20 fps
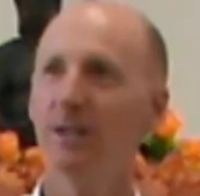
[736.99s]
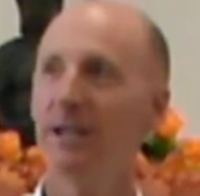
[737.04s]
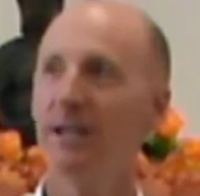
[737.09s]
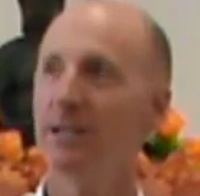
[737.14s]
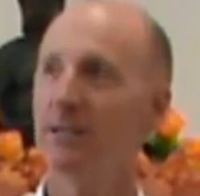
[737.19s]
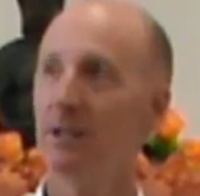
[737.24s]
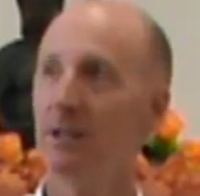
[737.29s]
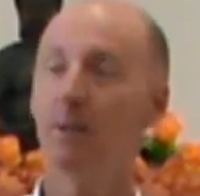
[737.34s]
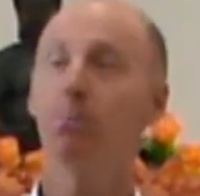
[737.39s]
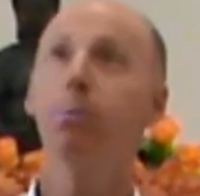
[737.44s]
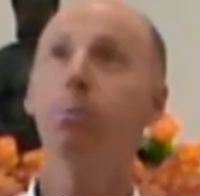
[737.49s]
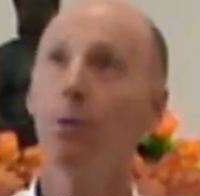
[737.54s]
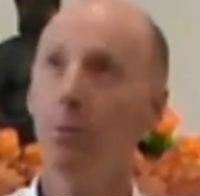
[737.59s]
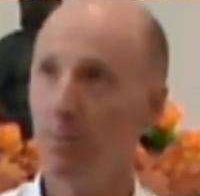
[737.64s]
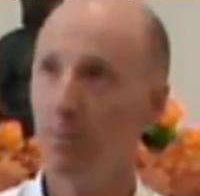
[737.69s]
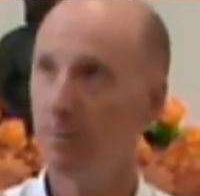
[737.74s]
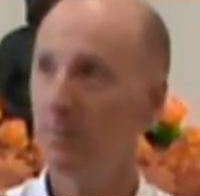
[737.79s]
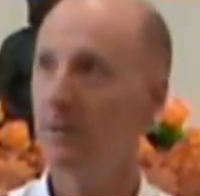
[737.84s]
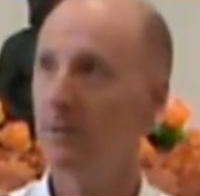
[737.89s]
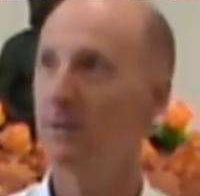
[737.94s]
It's like
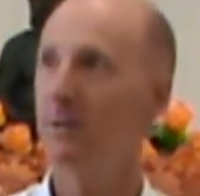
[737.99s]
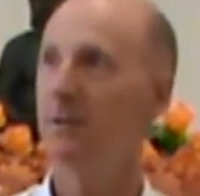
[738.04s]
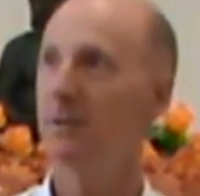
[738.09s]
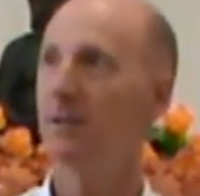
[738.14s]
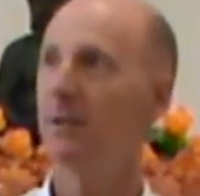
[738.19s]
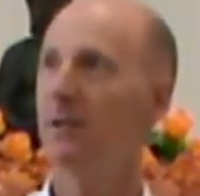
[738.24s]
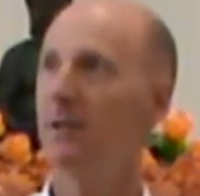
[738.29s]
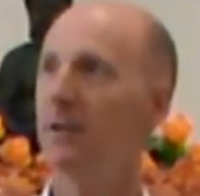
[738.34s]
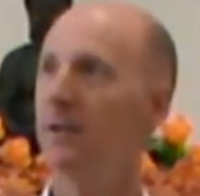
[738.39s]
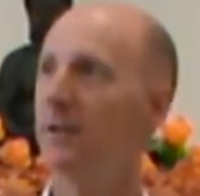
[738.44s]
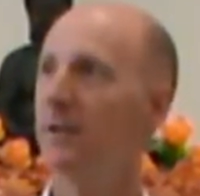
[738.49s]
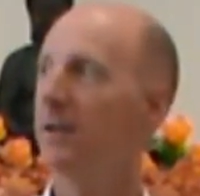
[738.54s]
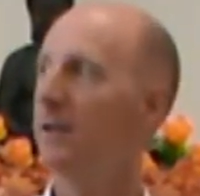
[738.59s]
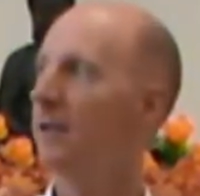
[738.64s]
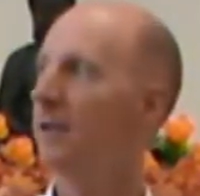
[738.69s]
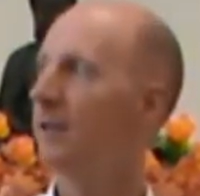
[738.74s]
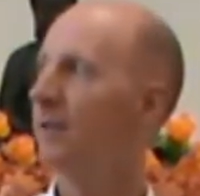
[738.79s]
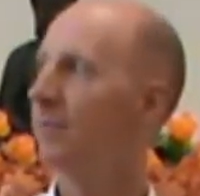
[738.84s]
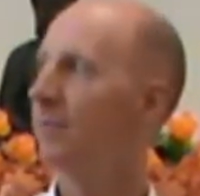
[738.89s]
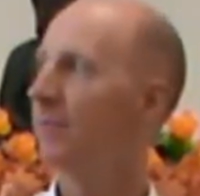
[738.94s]
boom, oh.
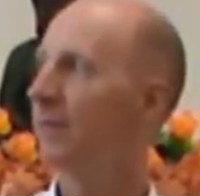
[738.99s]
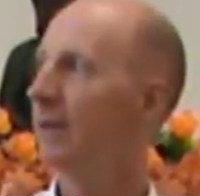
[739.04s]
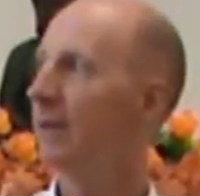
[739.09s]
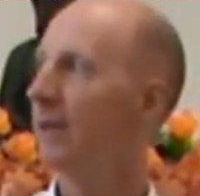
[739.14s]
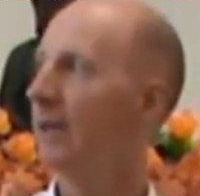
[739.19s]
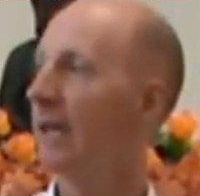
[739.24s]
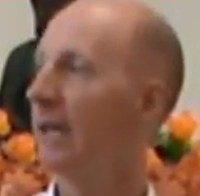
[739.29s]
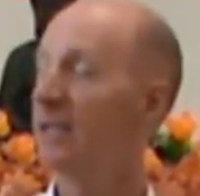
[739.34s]
And